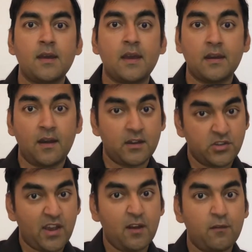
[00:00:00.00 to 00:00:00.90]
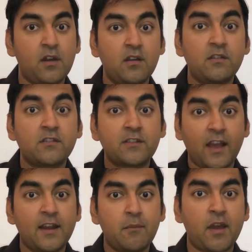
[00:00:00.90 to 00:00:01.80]
in Agile world
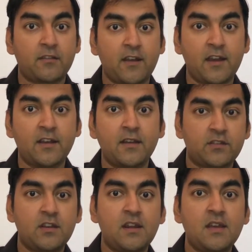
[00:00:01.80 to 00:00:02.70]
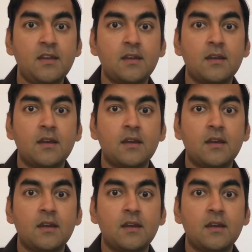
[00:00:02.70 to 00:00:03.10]
side by side, velocity